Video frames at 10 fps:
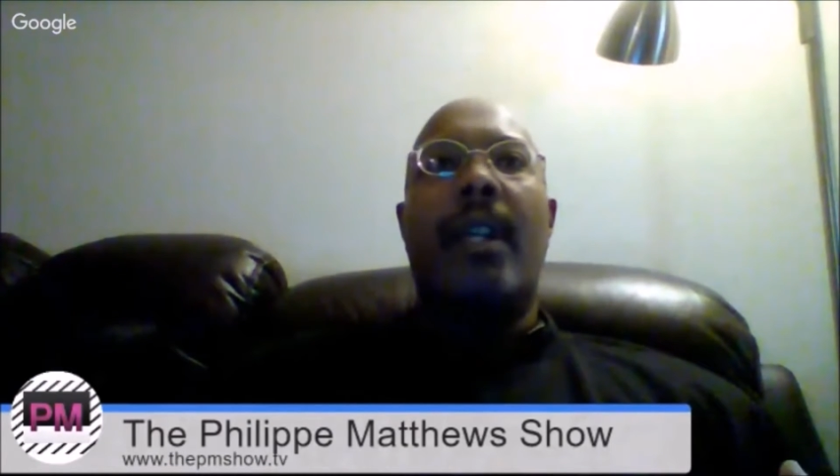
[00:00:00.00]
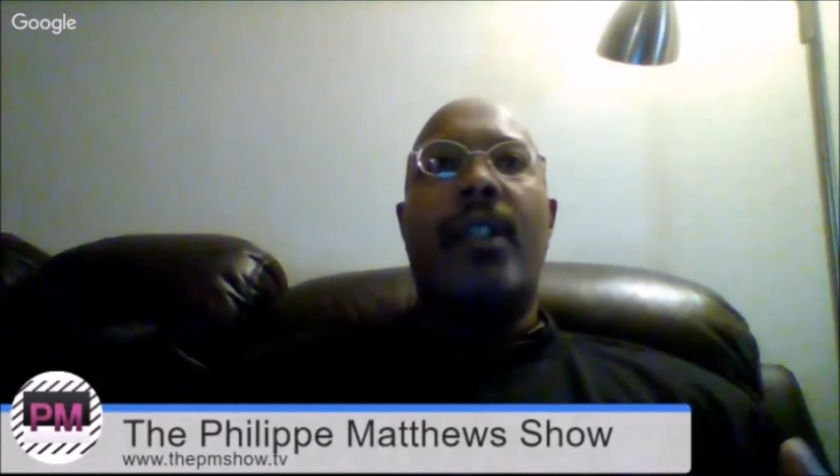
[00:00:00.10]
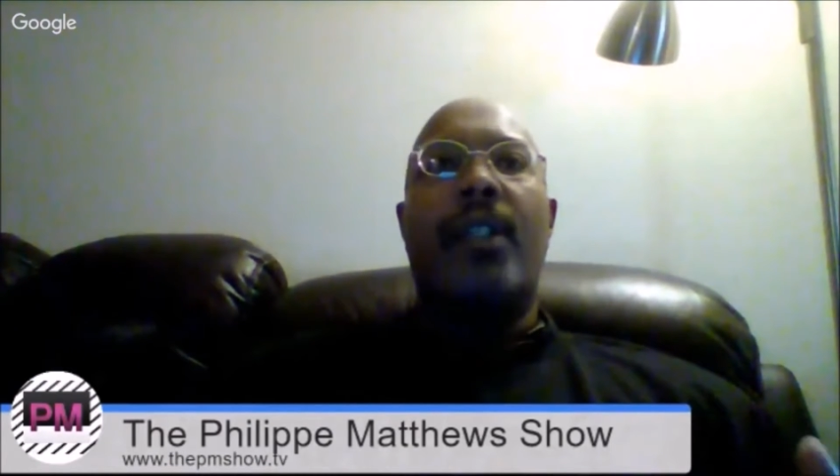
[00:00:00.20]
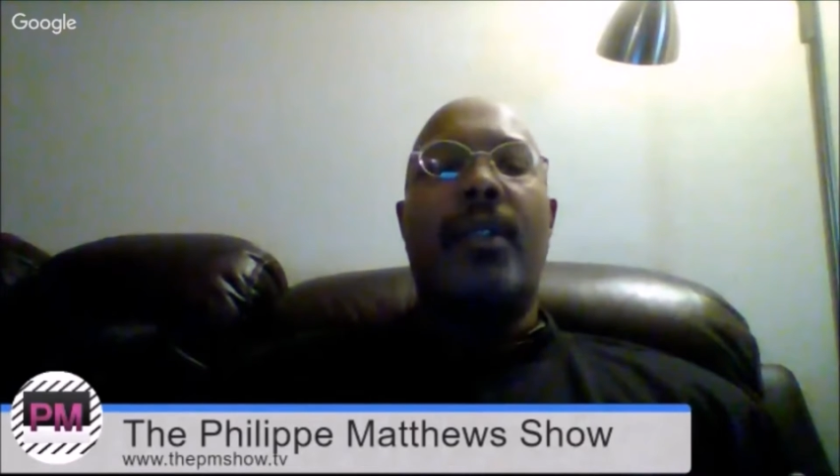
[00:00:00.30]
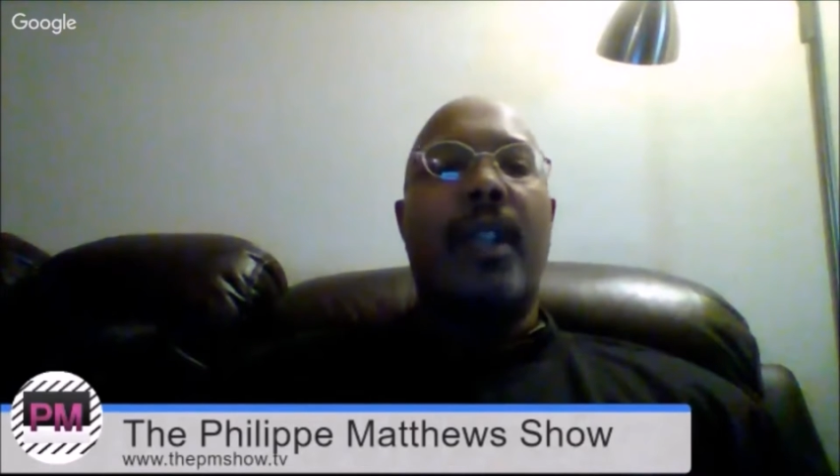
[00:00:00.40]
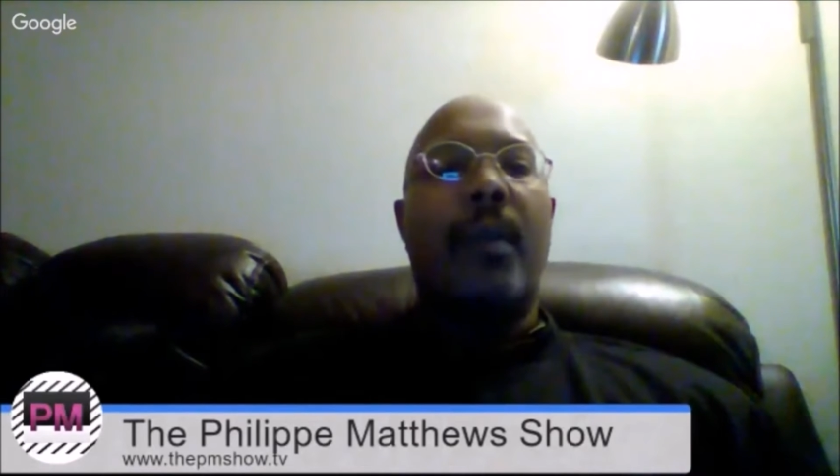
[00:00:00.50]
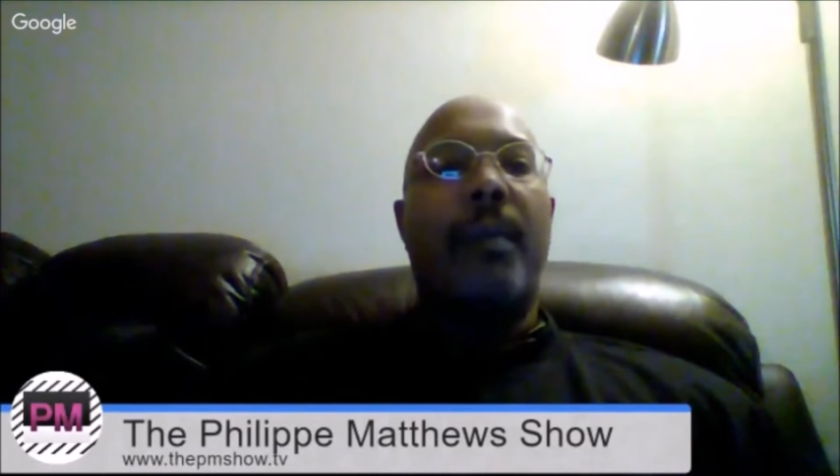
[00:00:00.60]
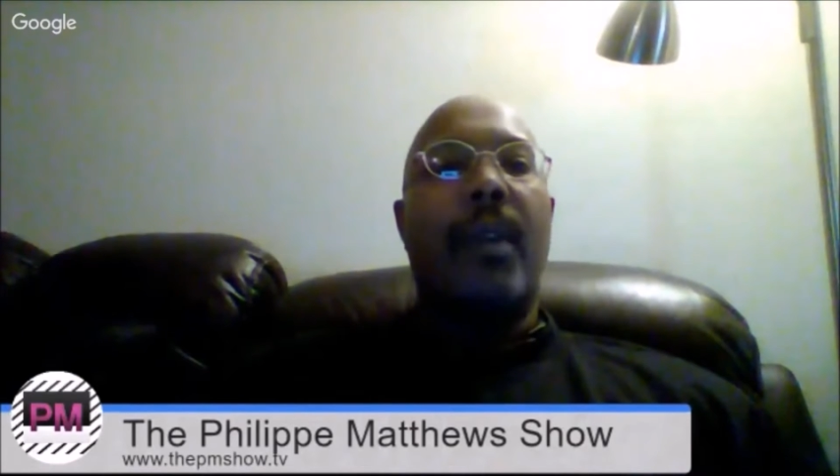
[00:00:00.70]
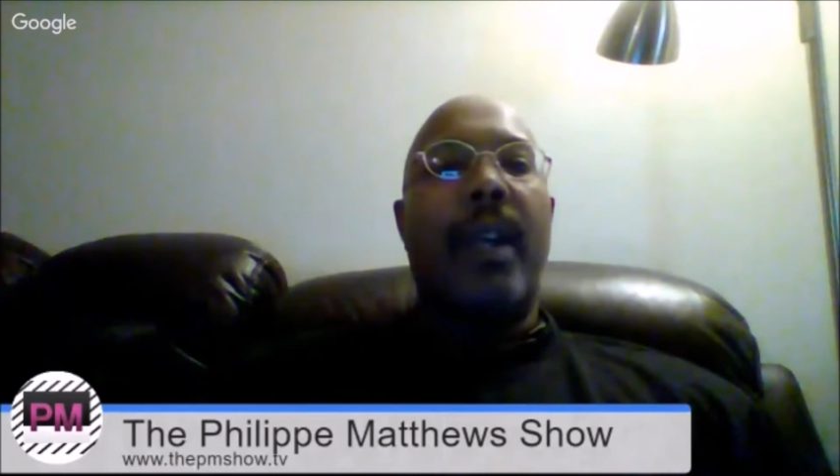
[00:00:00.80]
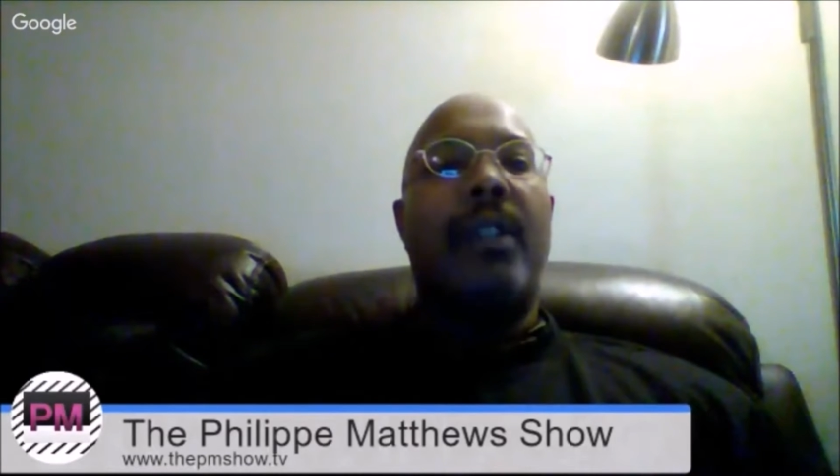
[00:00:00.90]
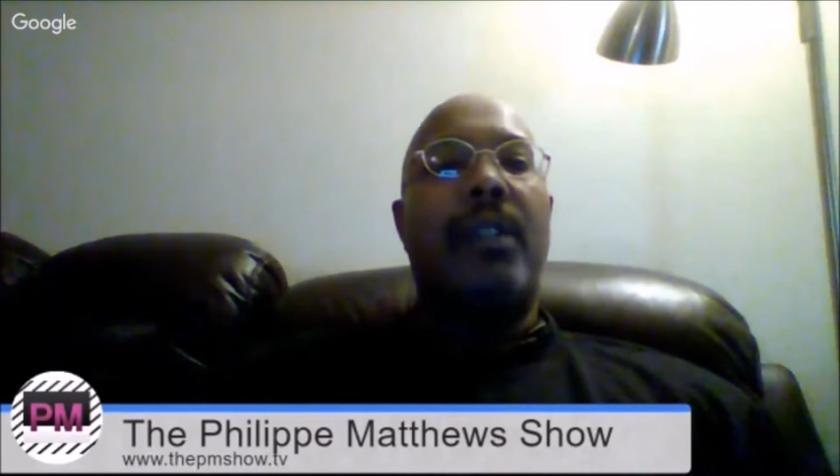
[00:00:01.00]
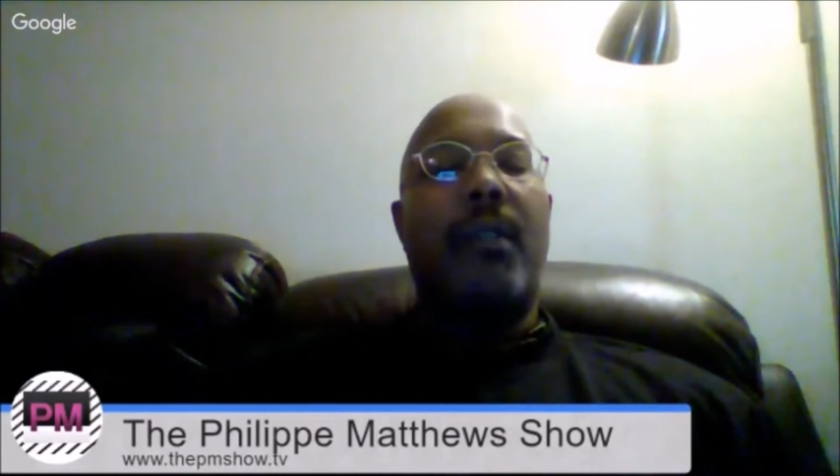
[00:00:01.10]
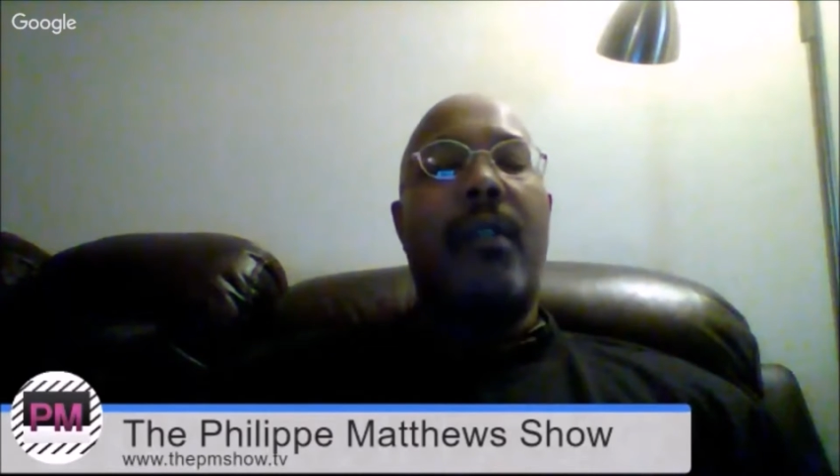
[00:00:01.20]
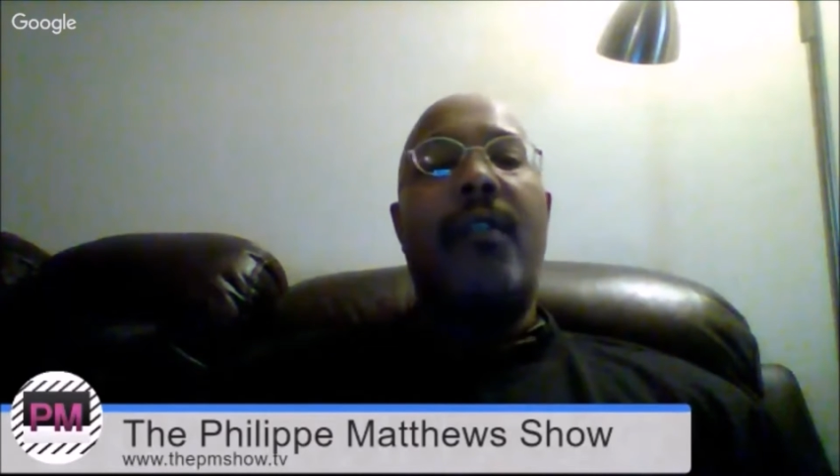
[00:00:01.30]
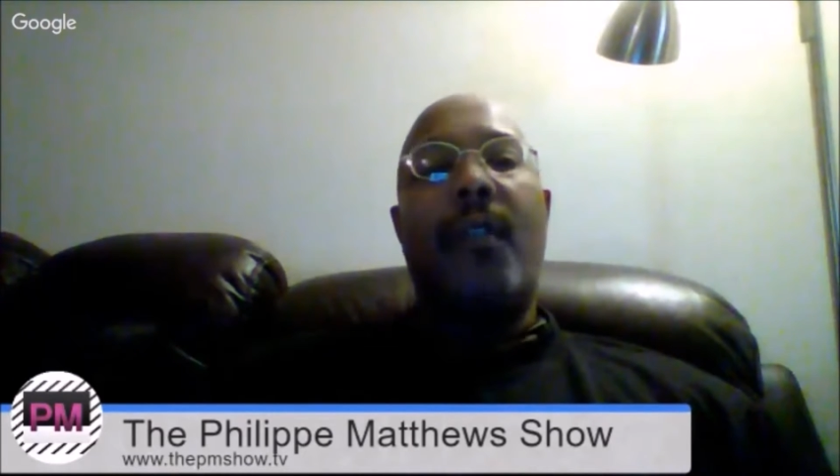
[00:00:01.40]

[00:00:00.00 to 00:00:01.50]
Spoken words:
issues can we bring to the